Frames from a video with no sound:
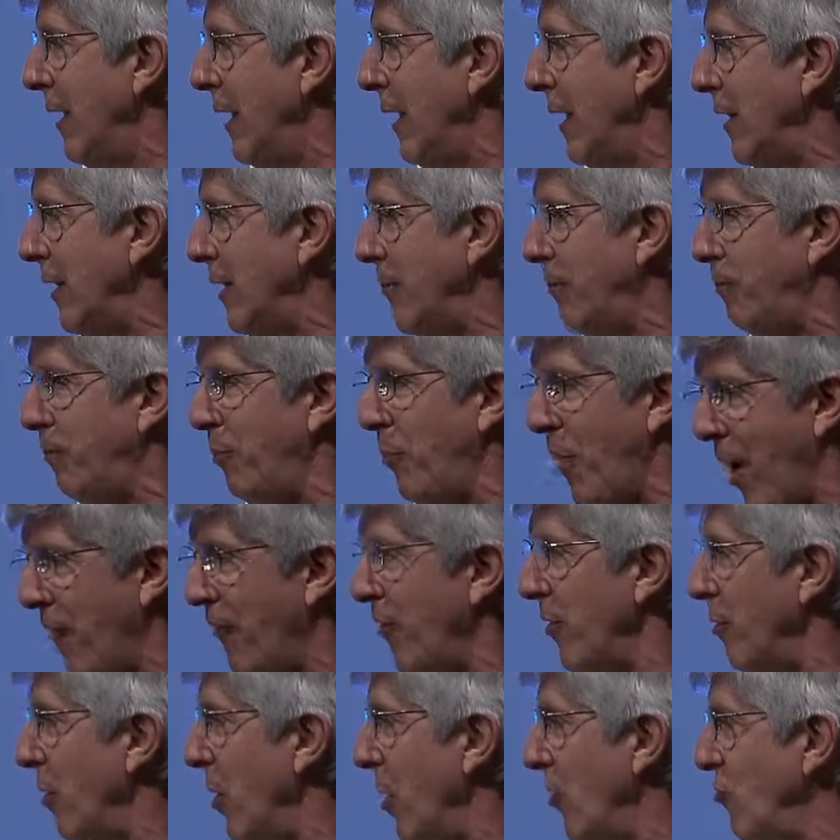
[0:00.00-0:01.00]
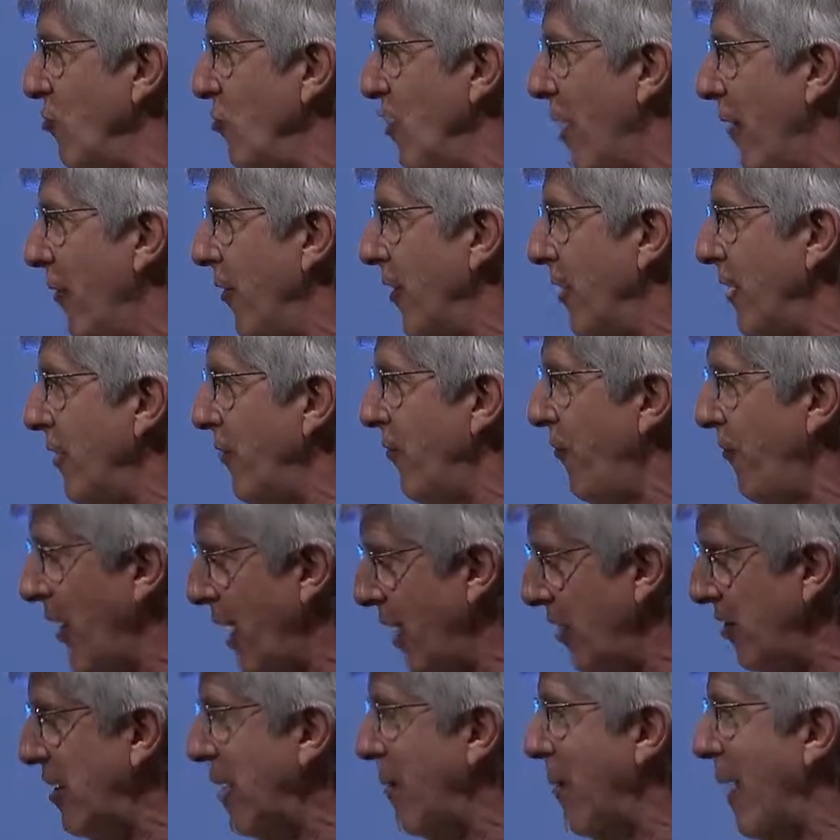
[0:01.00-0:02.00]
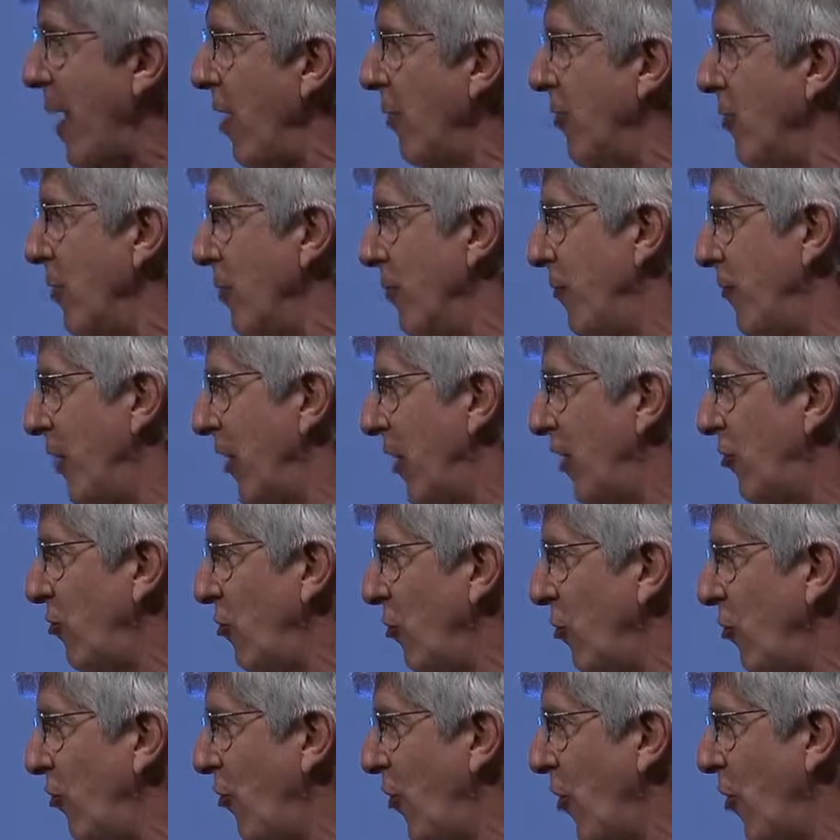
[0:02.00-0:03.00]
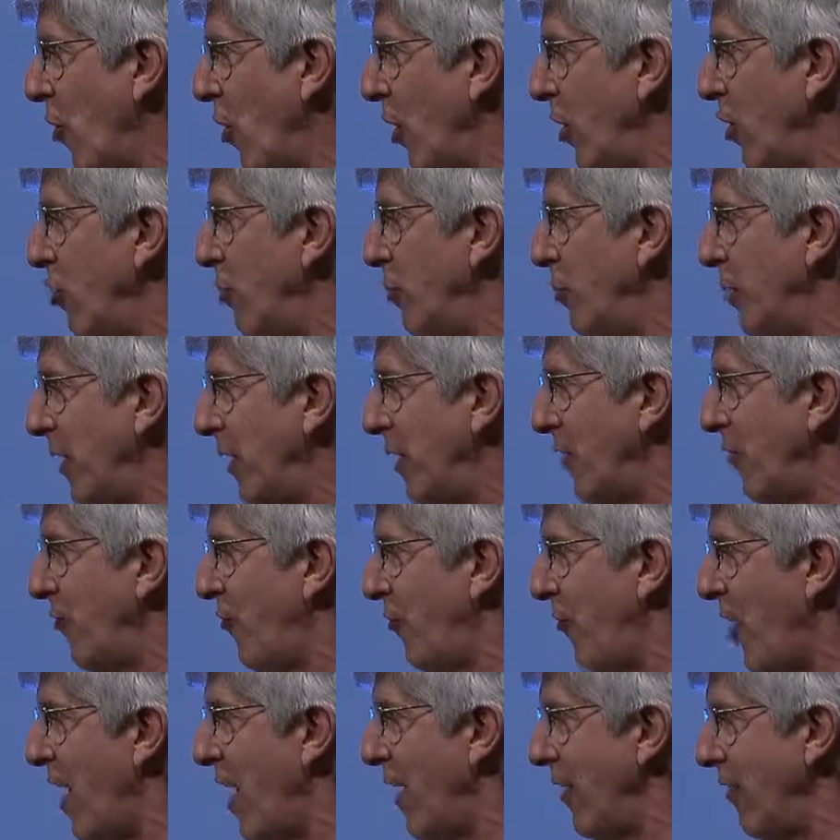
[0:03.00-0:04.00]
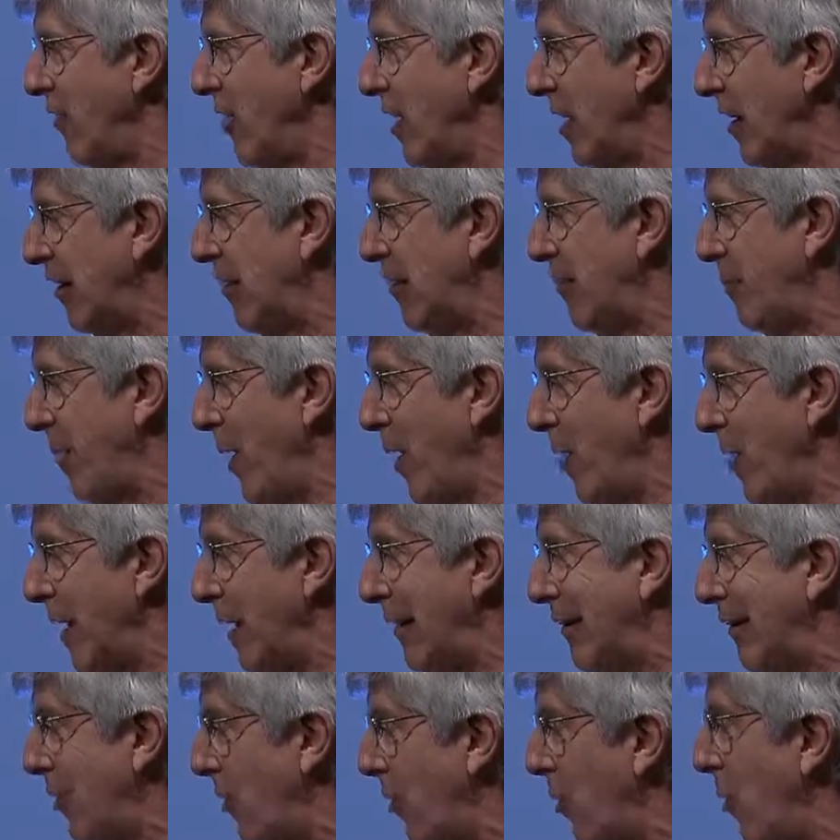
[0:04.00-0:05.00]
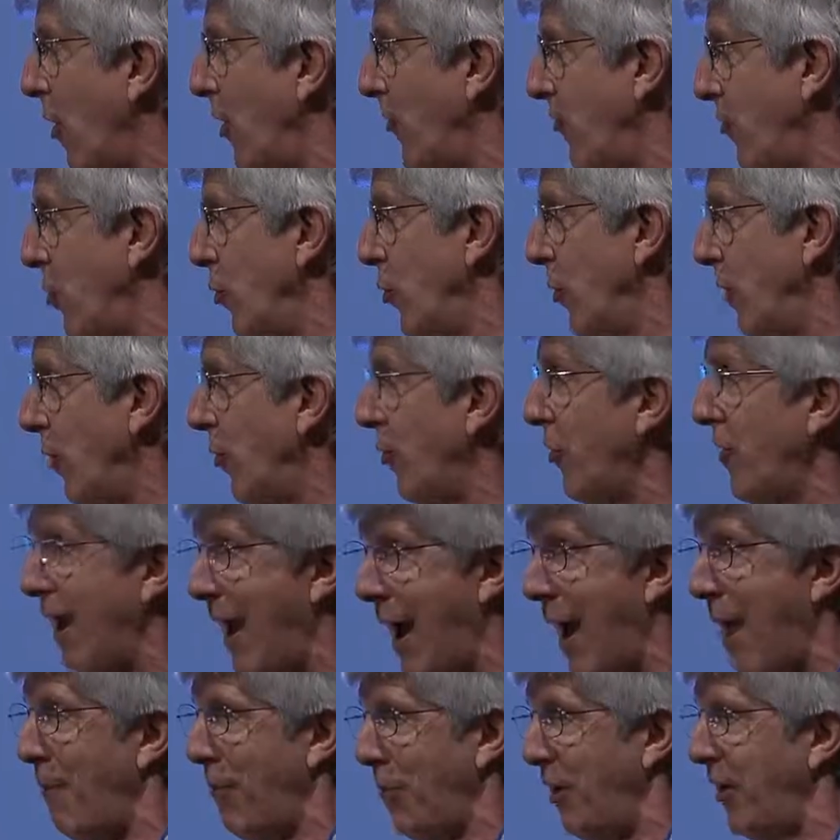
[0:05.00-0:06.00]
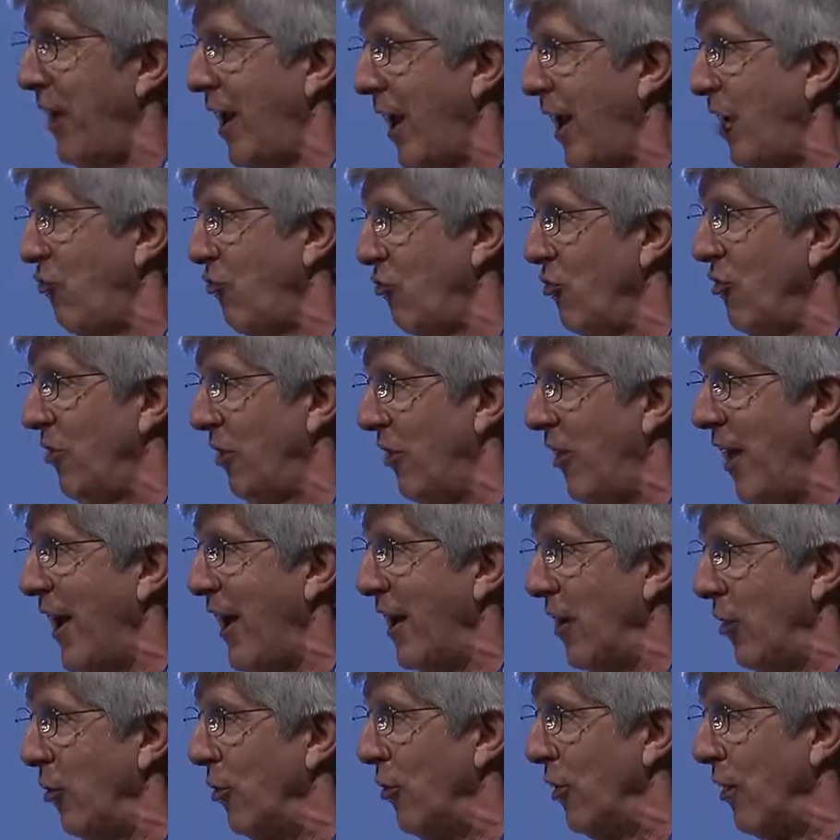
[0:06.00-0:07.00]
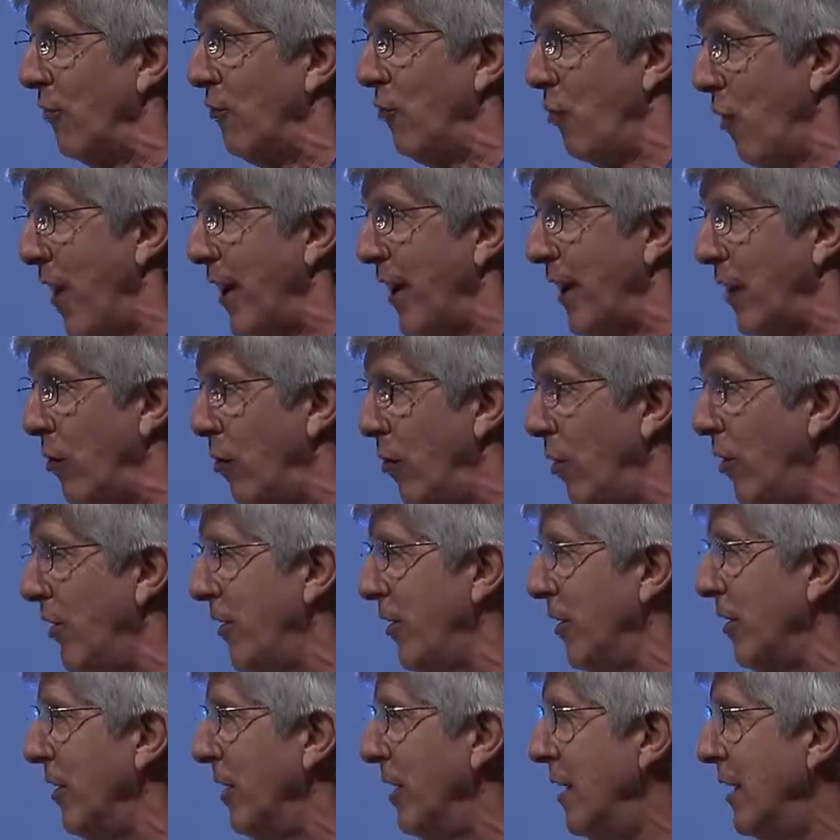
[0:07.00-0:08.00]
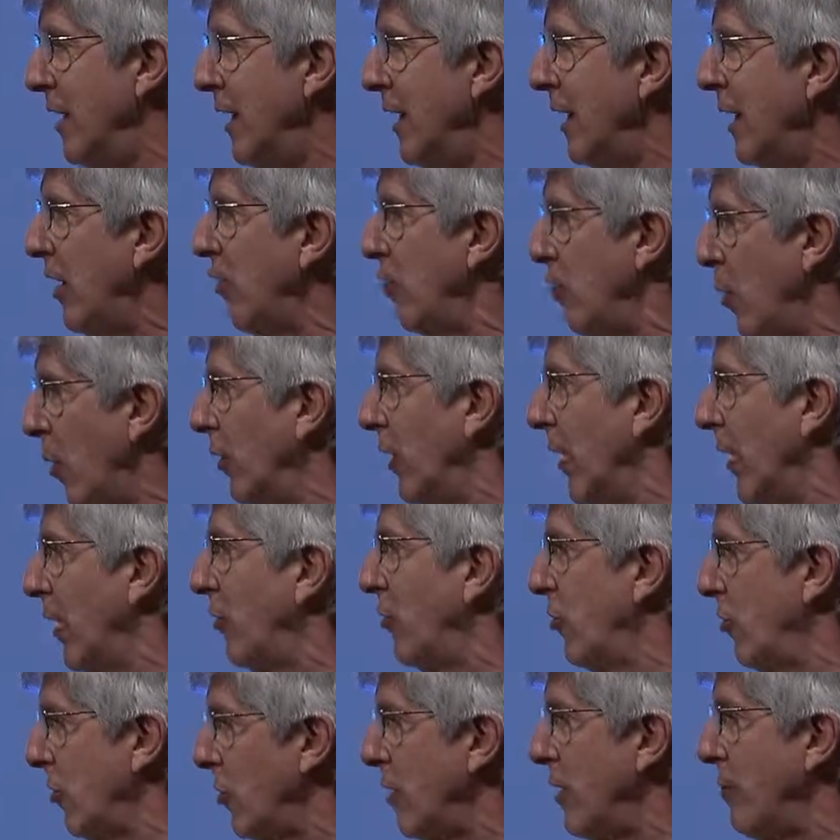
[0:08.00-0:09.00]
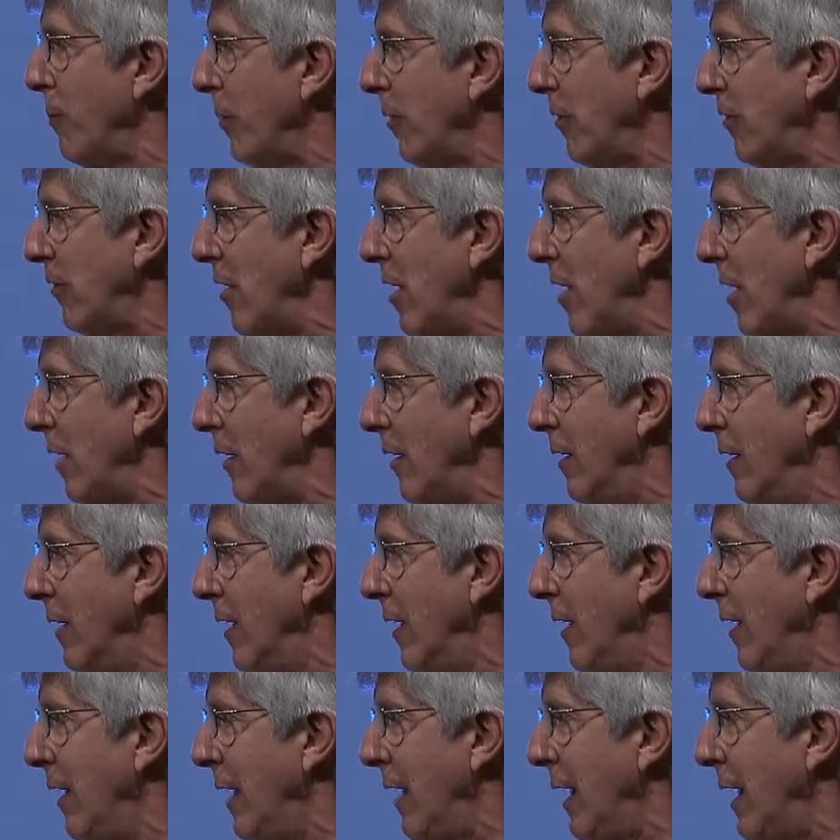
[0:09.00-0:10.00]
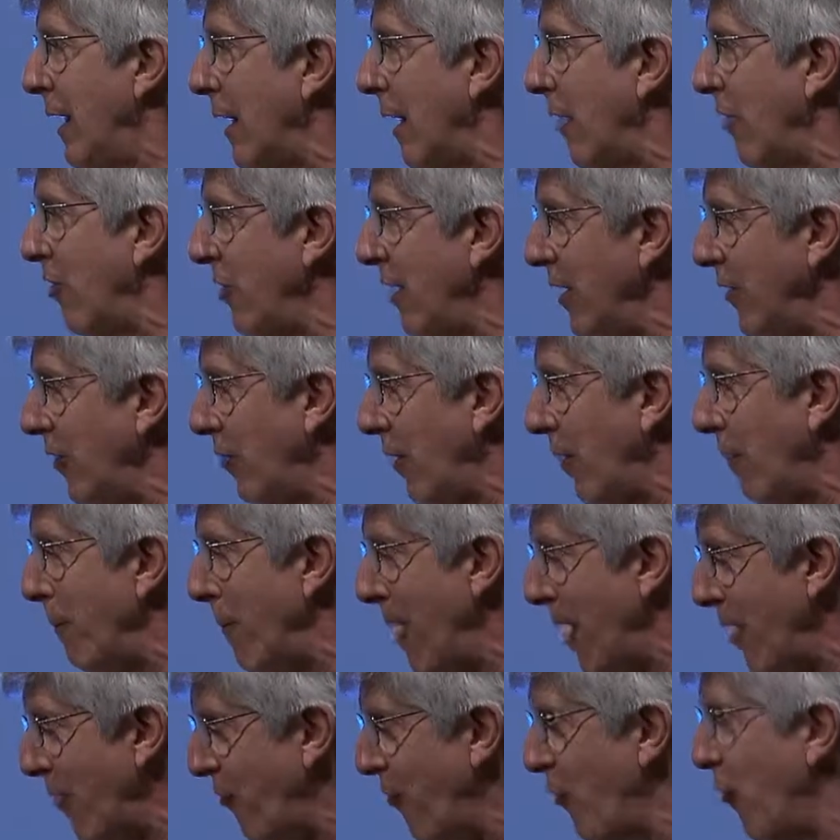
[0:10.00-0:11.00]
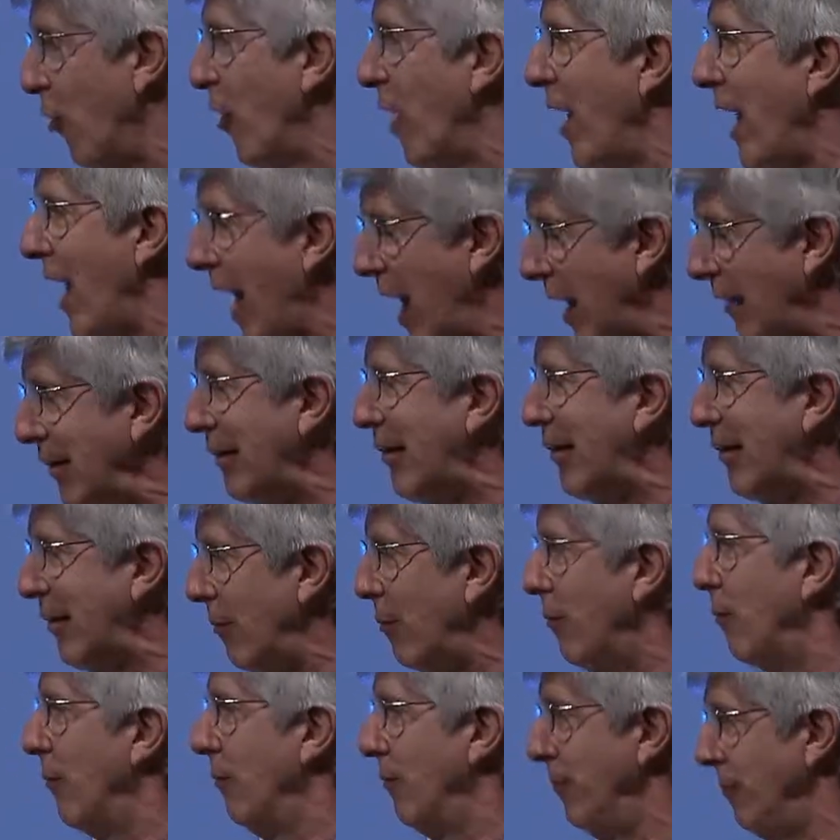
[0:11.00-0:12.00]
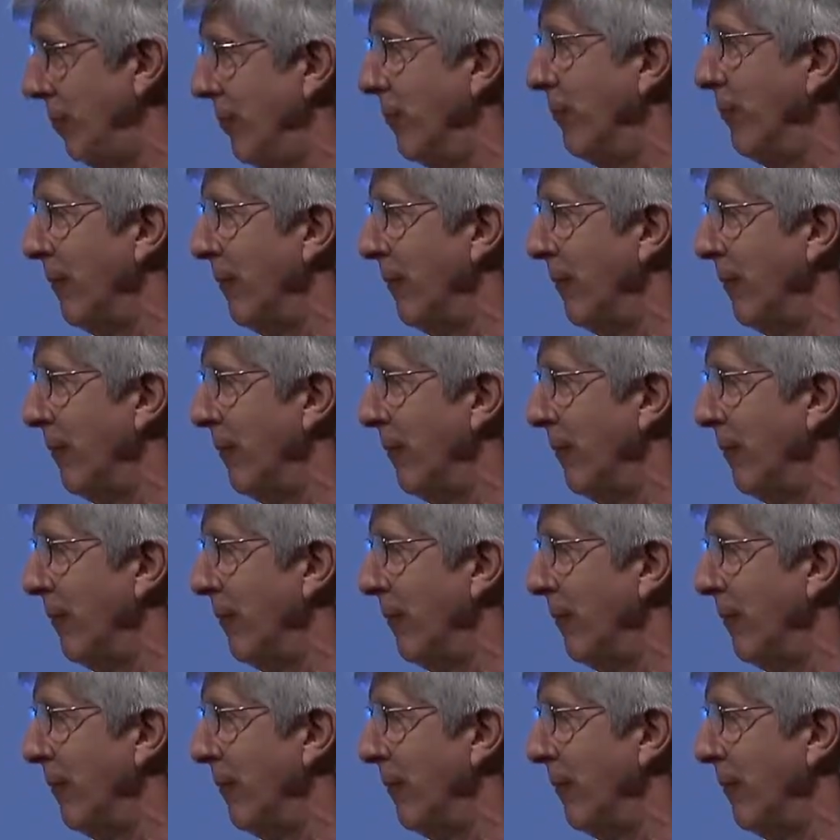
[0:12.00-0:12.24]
And the profit margin on the fancy bathroom fixtures that arguably define the experience, that are, if you will, the application layer of running water, is more like 30%. And I think the metaphor has some